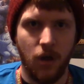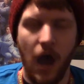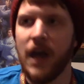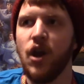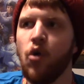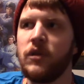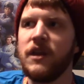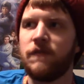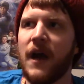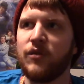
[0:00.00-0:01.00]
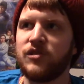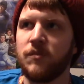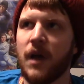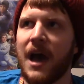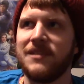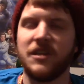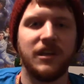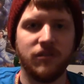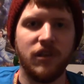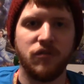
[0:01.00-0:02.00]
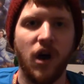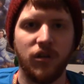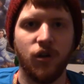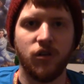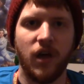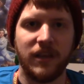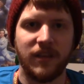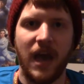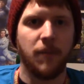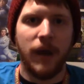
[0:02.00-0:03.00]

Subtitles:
I know that he found some guys that he thought looked like the guy,